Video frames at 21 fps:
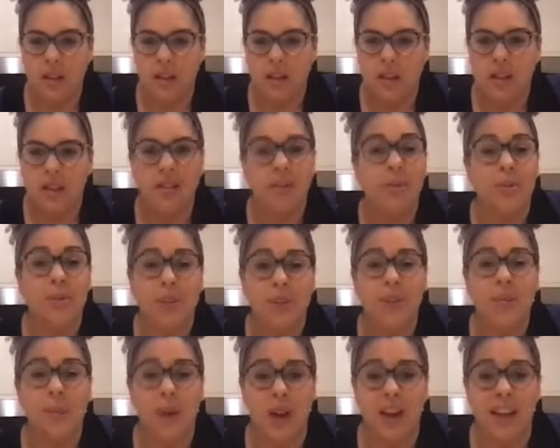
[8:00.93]
So we'll
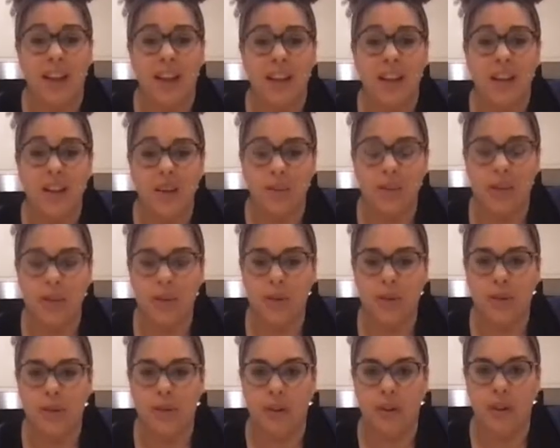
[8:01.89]
just wait and make
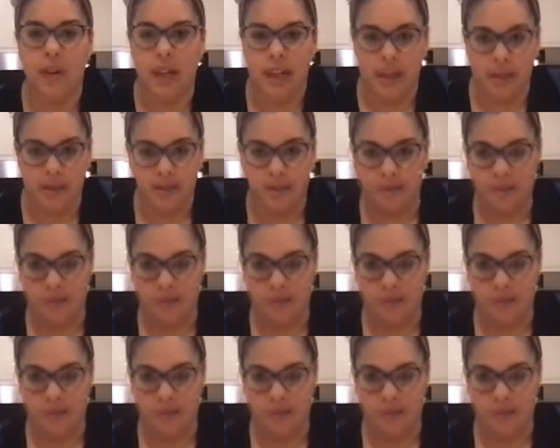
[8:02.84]
sure you're okay.